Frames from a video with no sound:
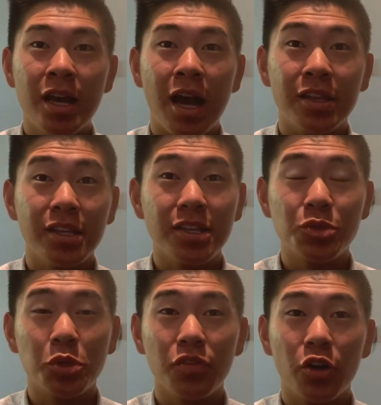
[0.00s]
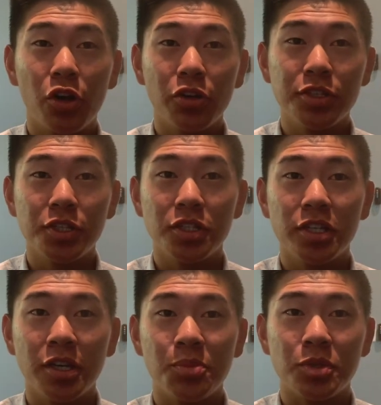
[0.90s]
I think it's one of the hardest
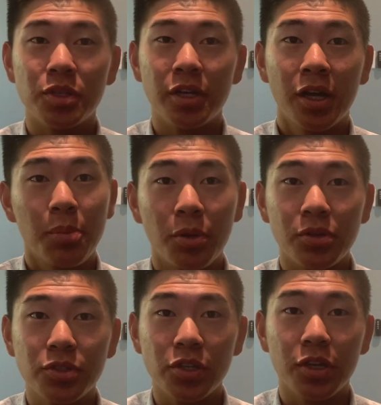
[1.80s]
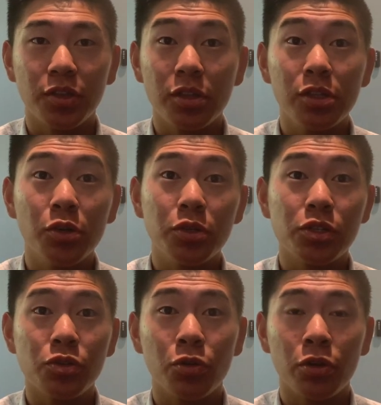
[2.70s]
exams, and I personally got the lowest
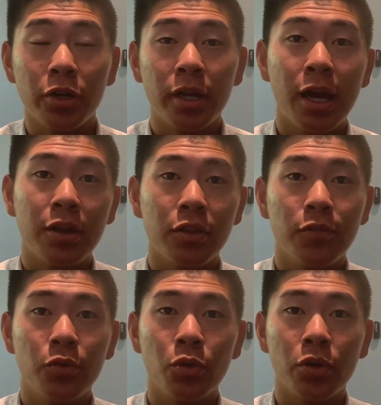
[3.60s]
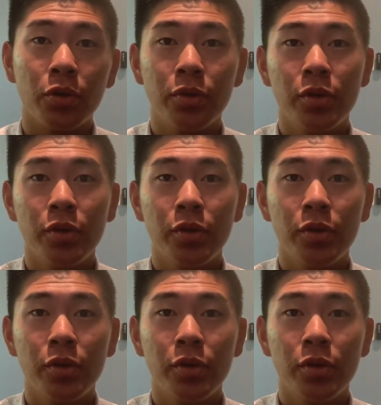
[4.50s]
score on it out of the 4.